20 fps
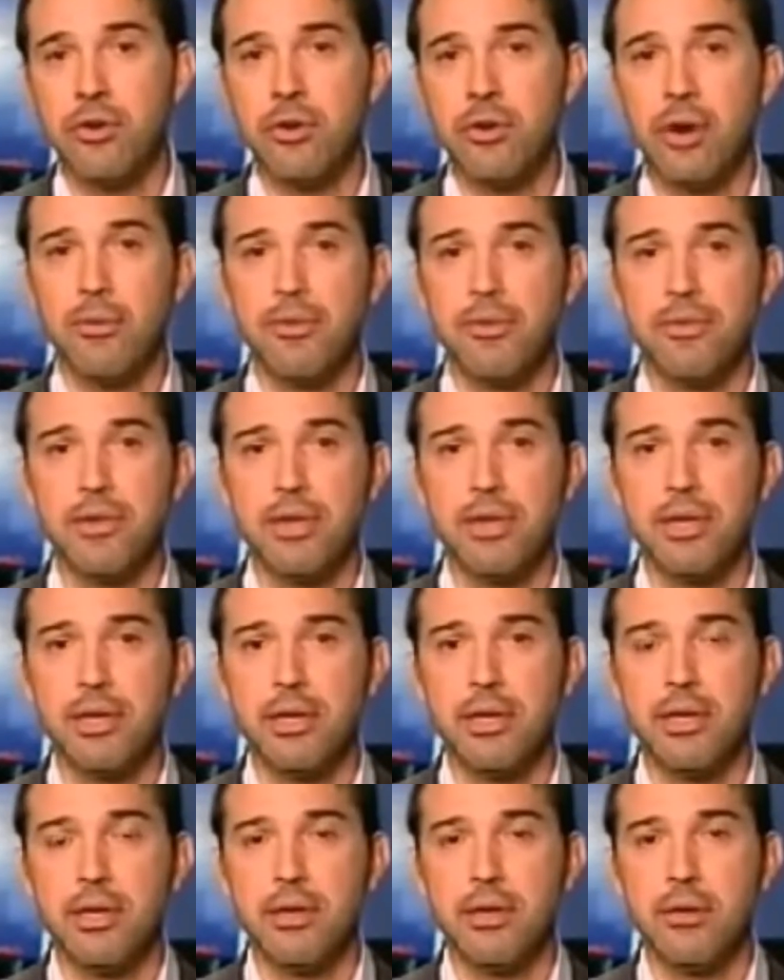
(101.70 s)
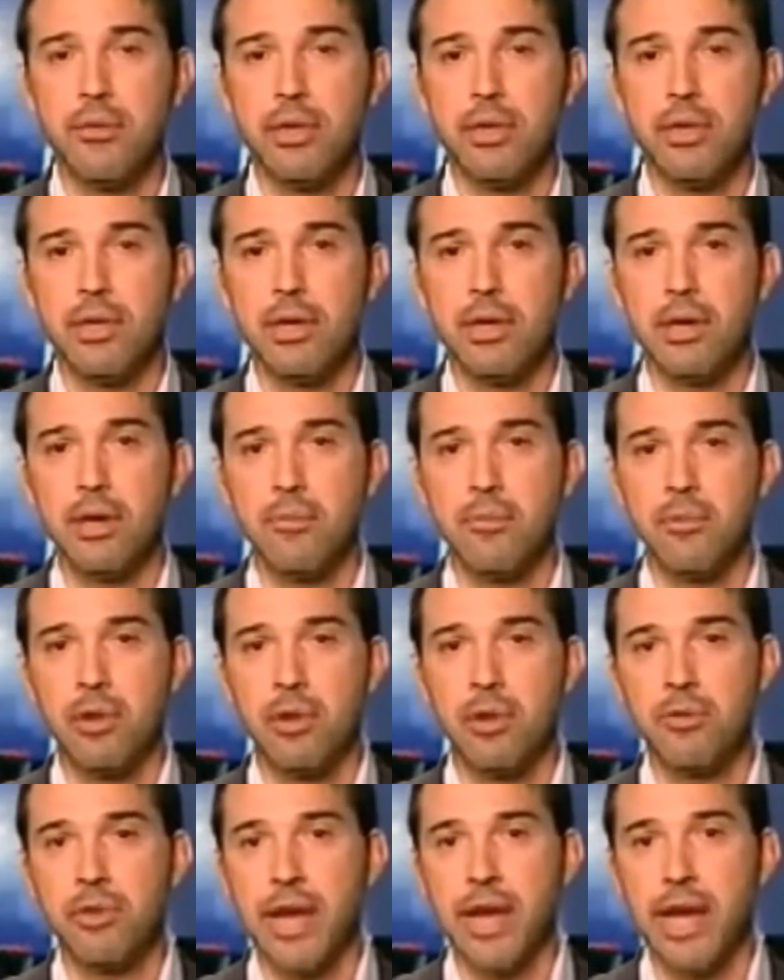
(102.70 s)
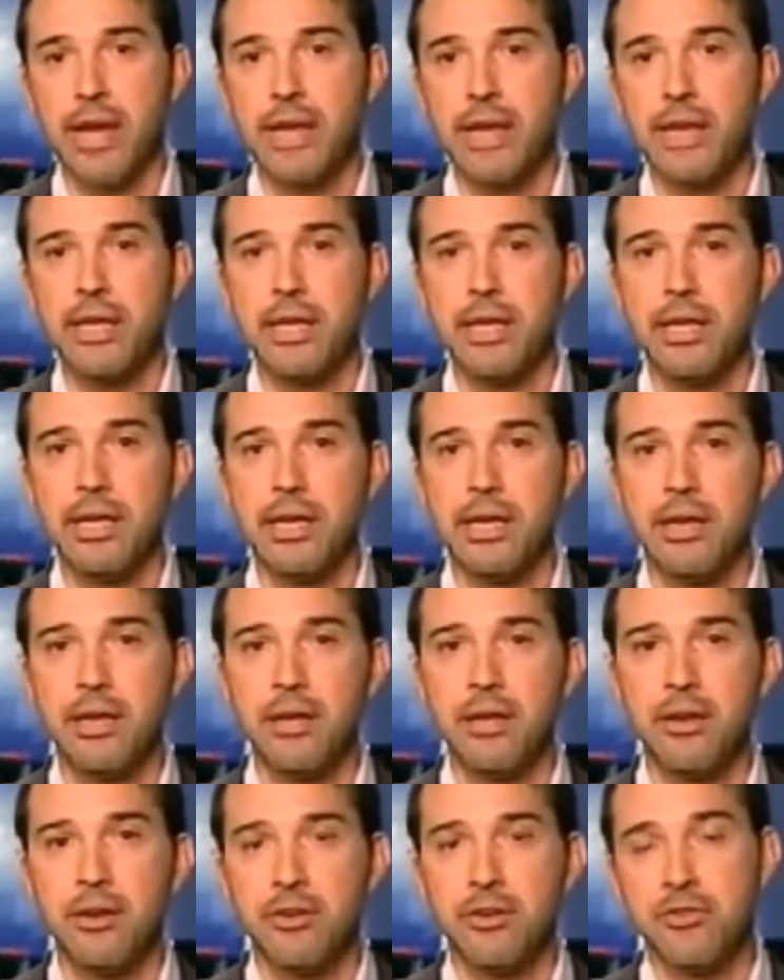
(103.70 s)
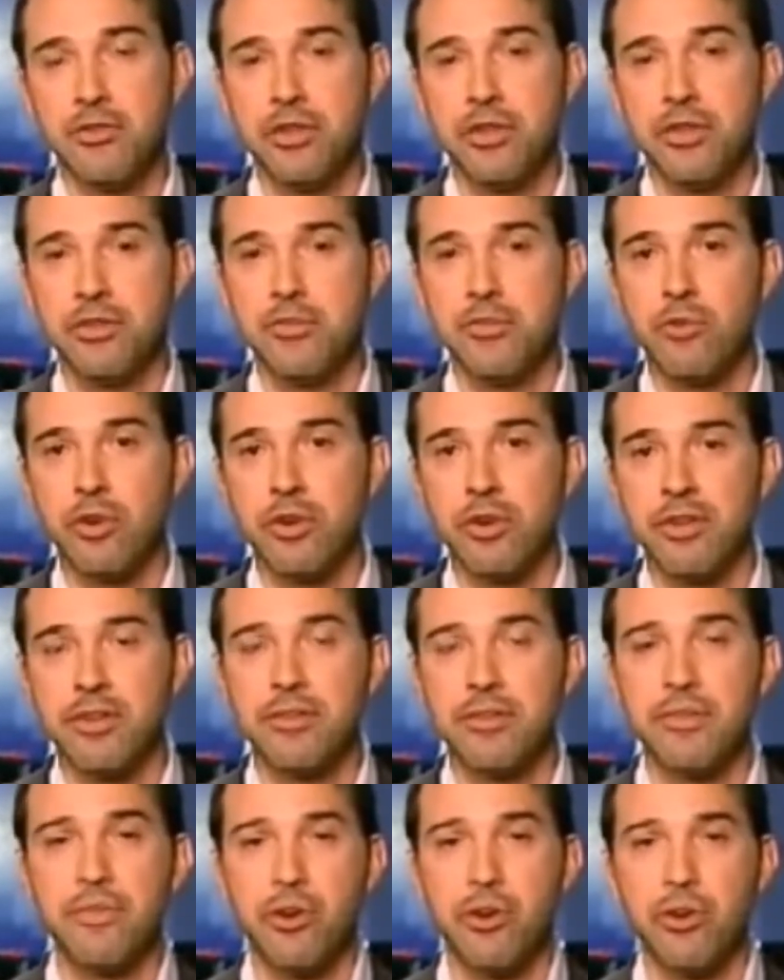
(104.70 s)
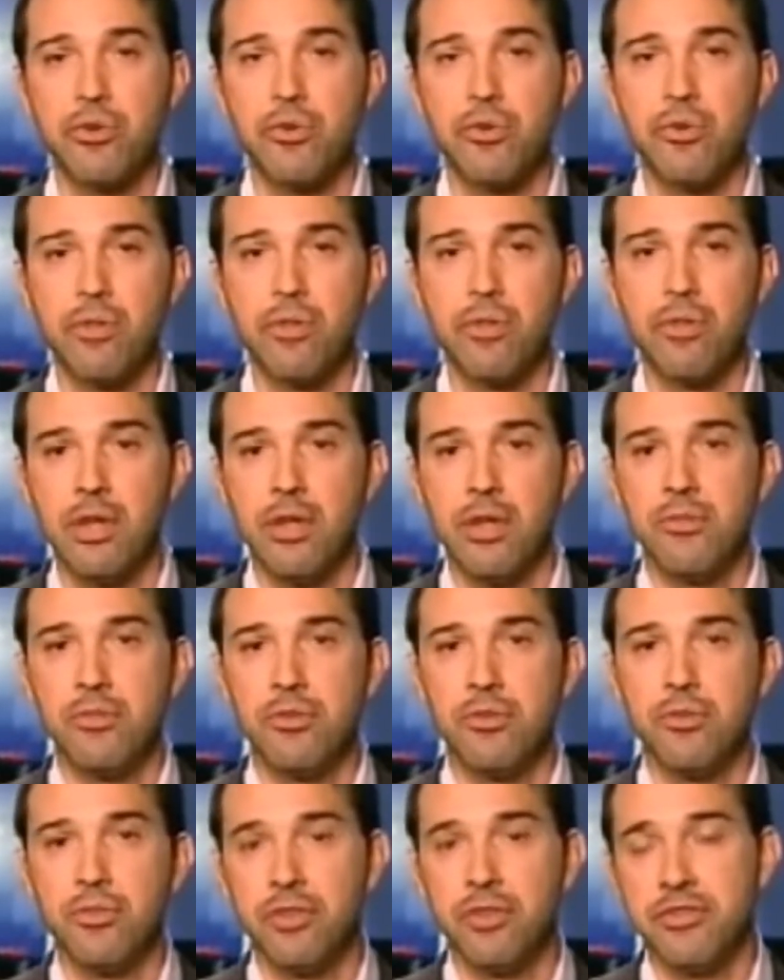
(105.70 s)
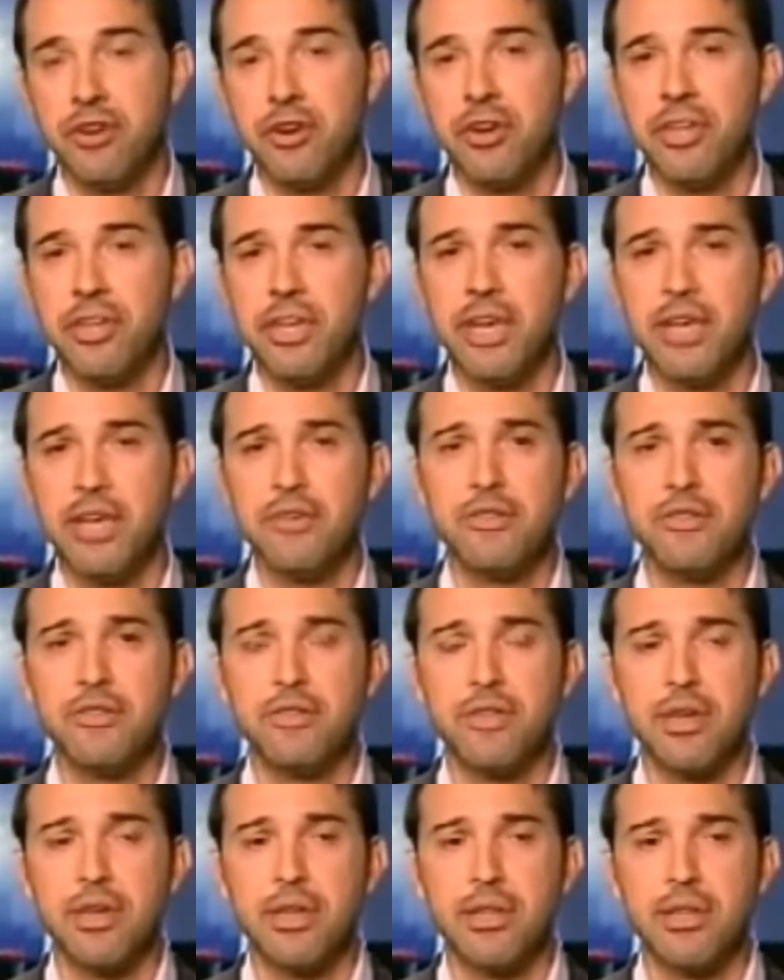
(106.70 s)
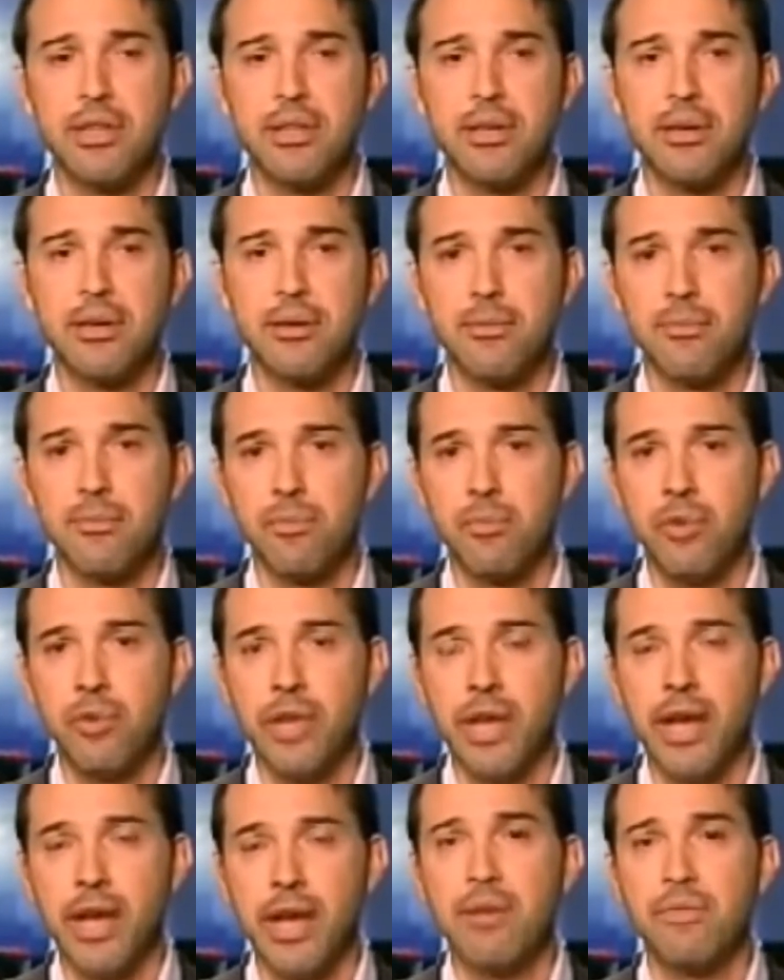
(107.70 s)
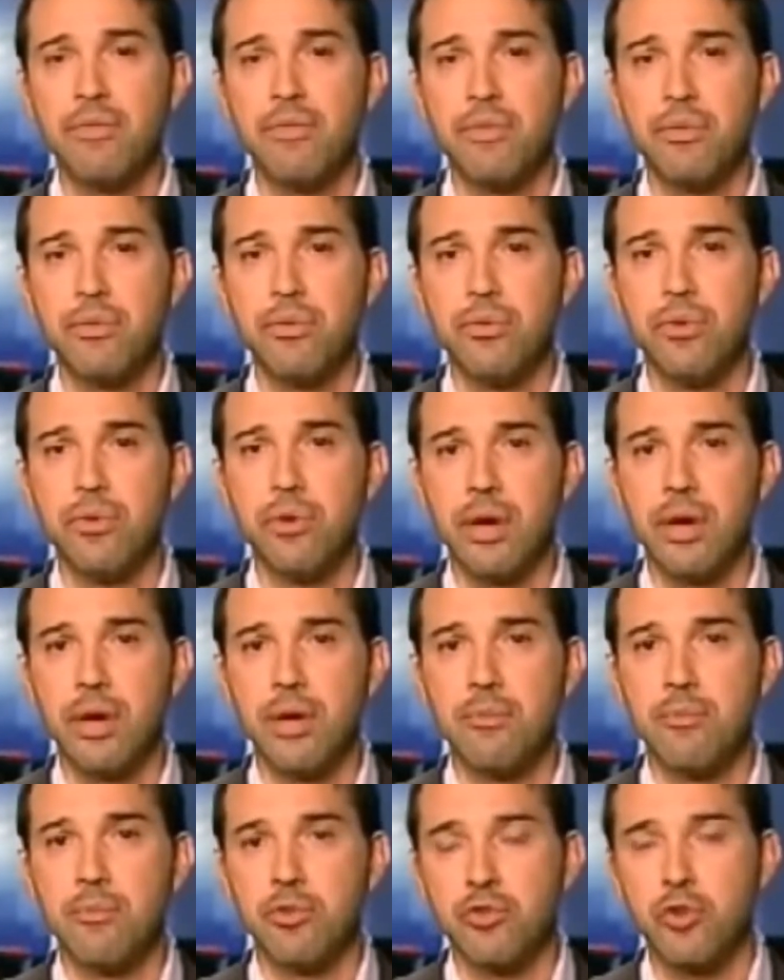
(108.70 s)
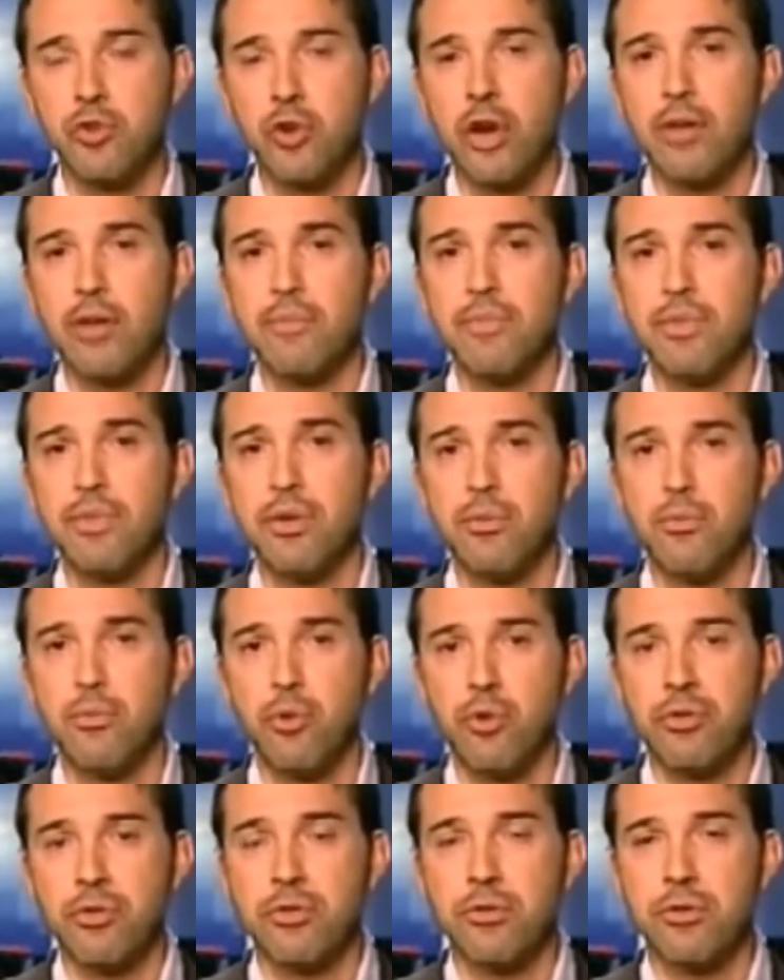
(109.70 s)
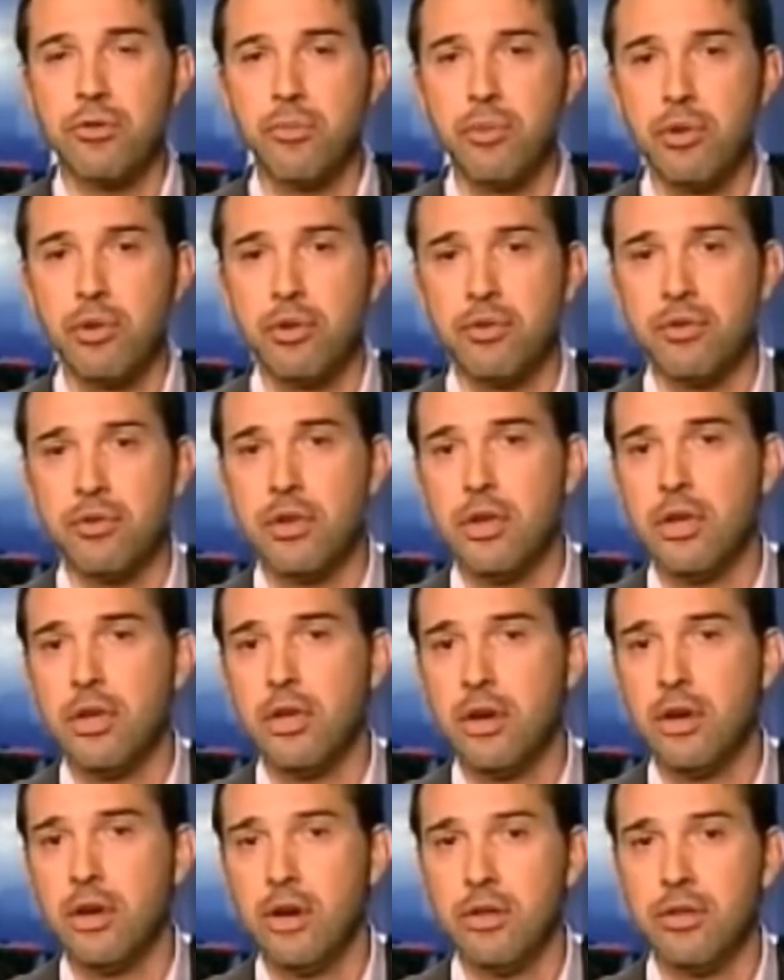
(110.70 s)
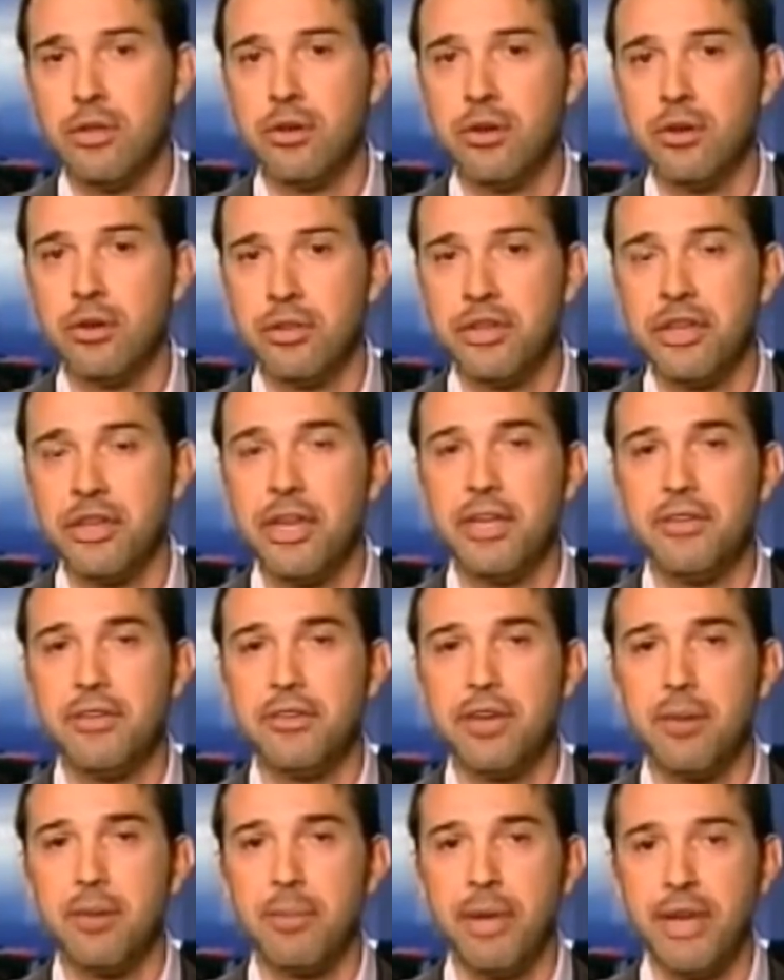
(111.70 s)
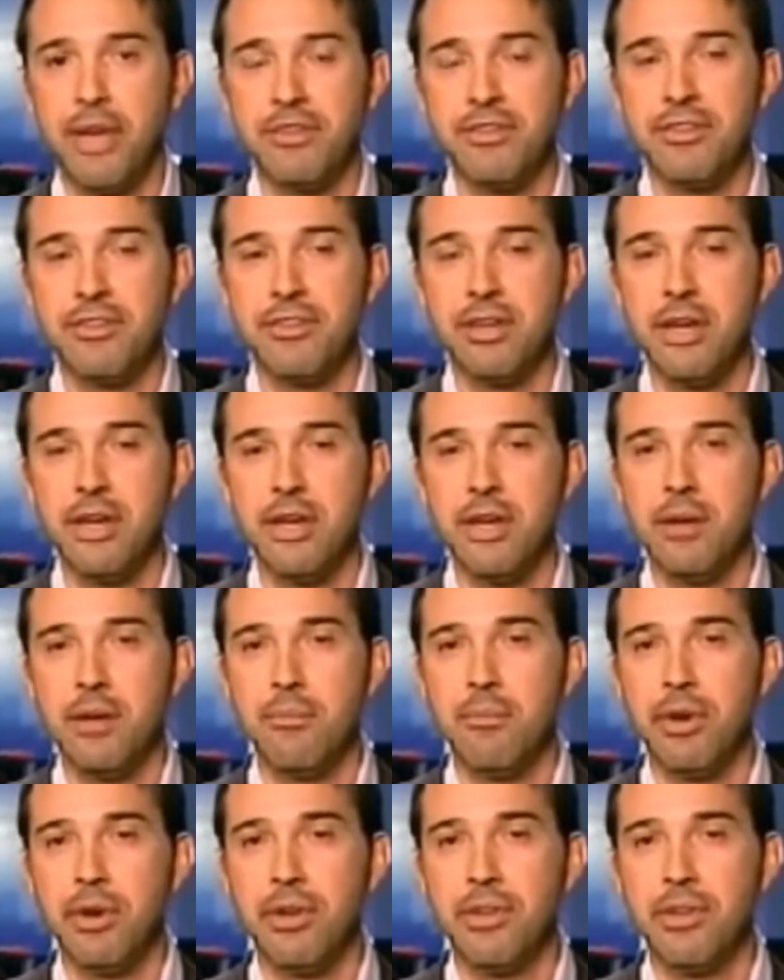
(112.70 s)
then also, obviously, with problems with acne and hirsutism or excessive hair growth. So these are indications that we have to prescribe, birth control pills on the teenage patients.